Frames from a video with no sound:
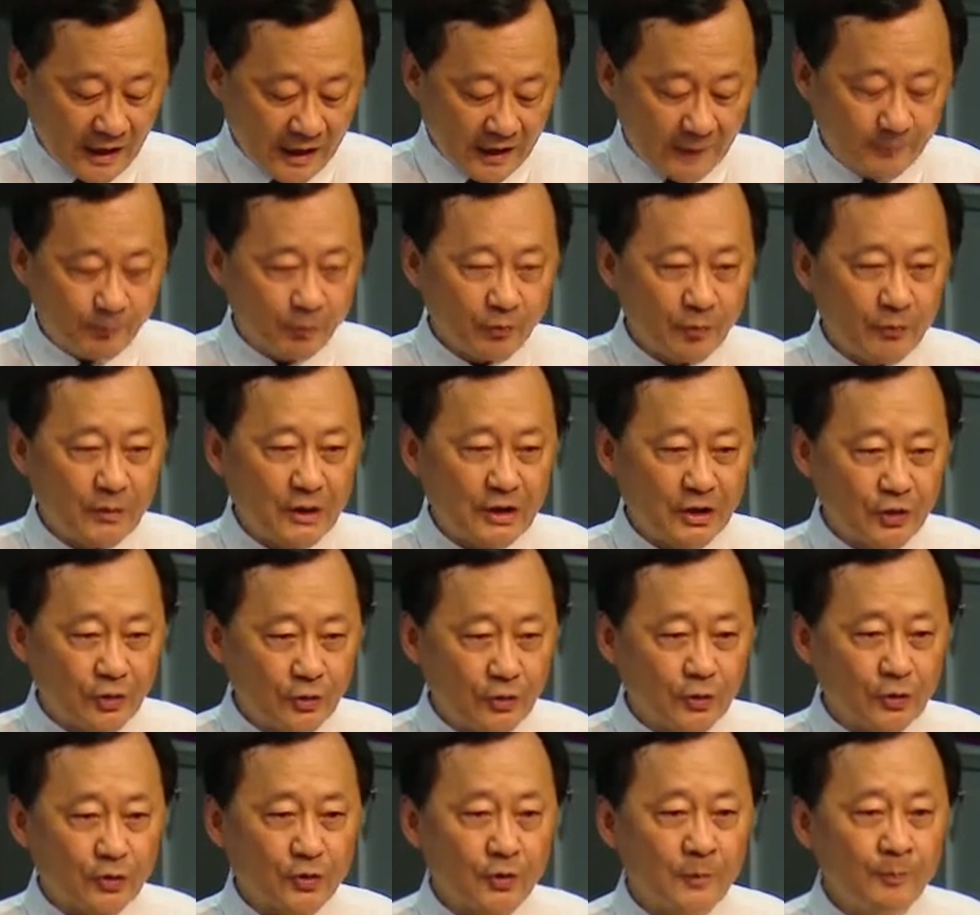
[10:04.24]
at
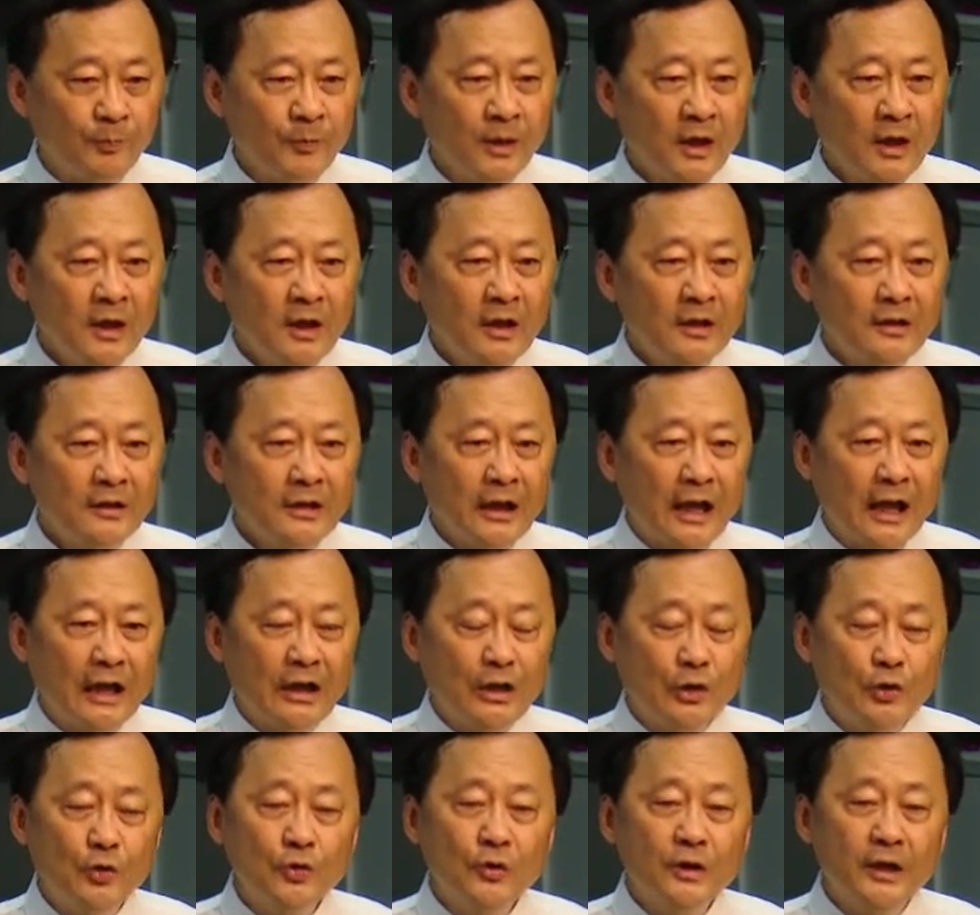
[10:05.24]
research that
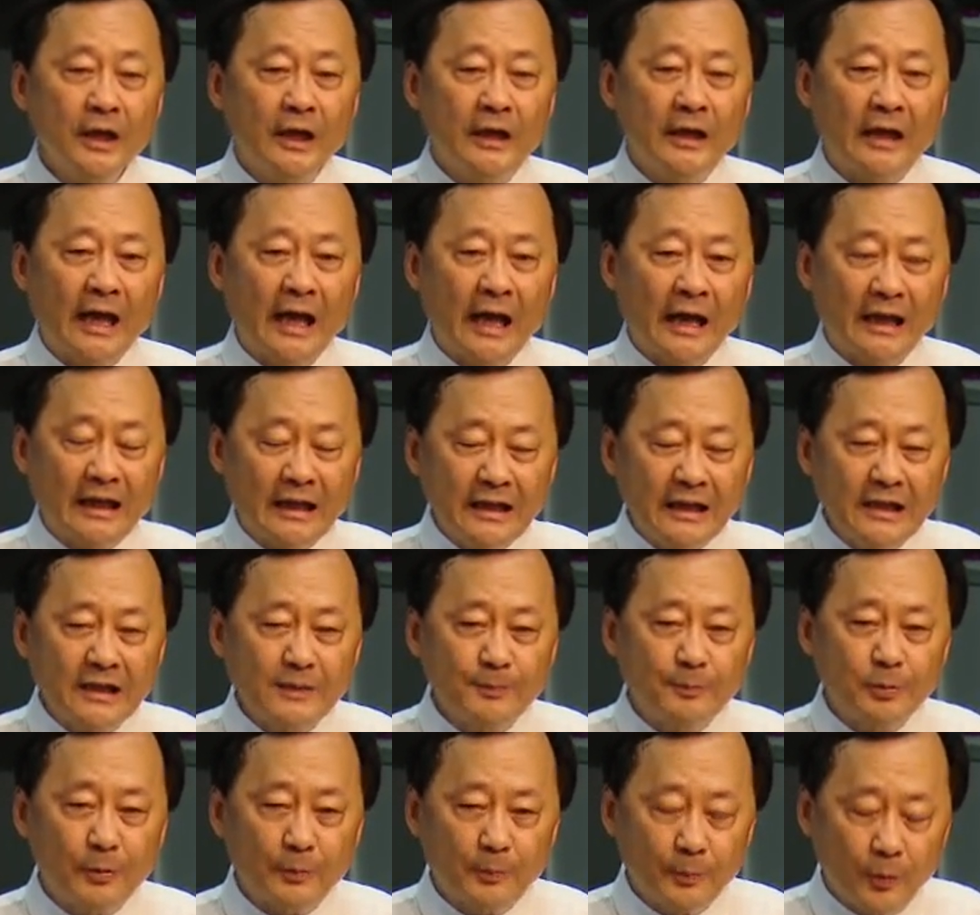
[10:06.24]
you can at
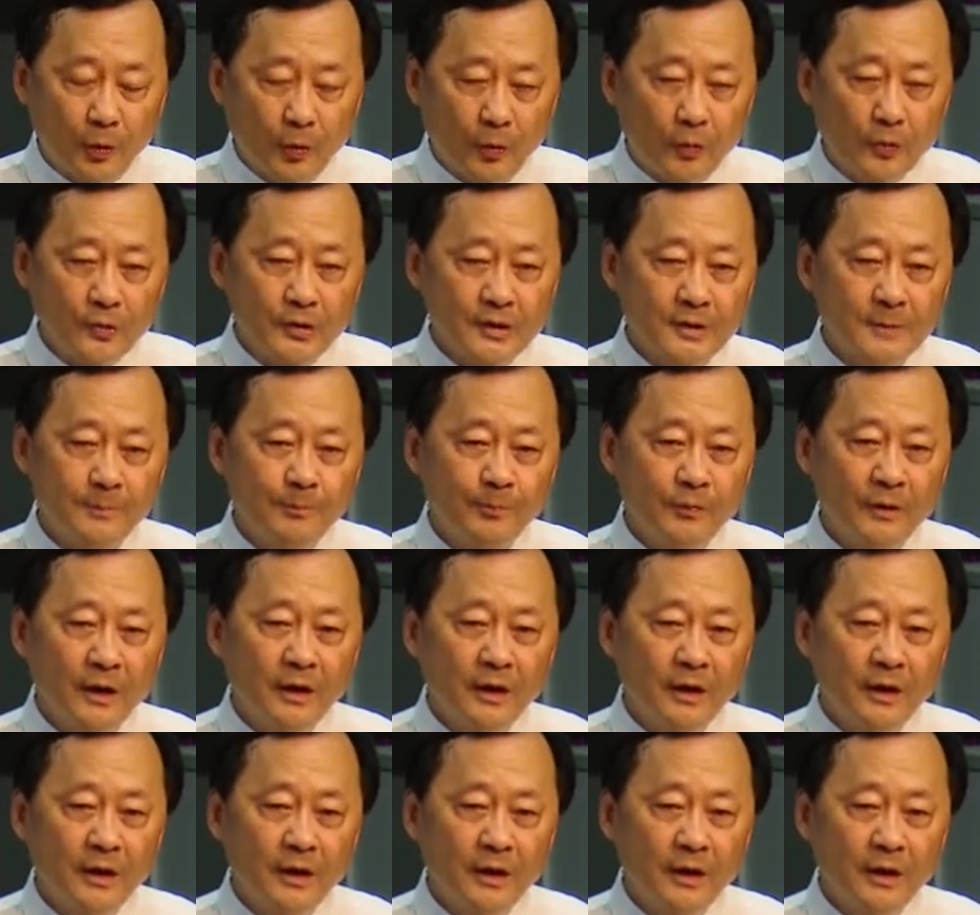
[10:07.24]
least propose